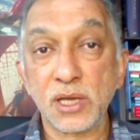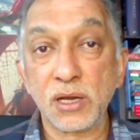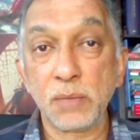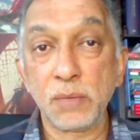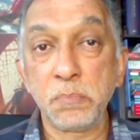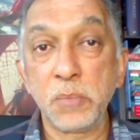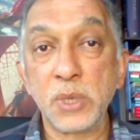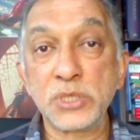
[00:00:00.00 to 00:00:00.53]
are
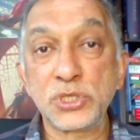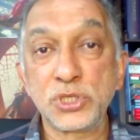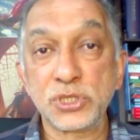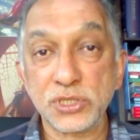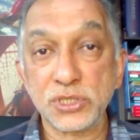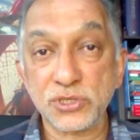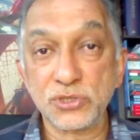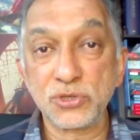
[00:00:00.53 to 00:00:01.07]

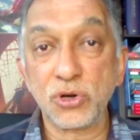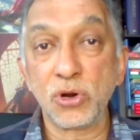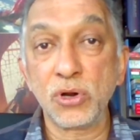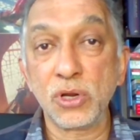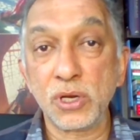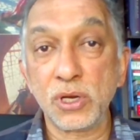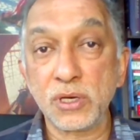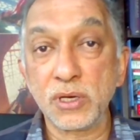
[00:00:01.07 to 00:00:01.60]
much
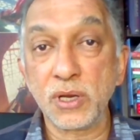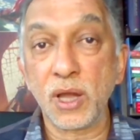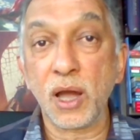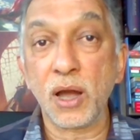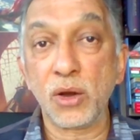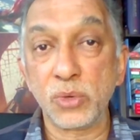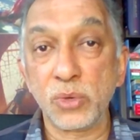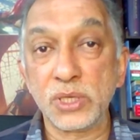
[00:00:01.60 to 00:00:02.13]
stronger
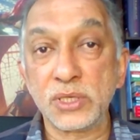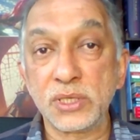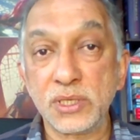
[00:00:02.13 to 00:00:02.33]
now in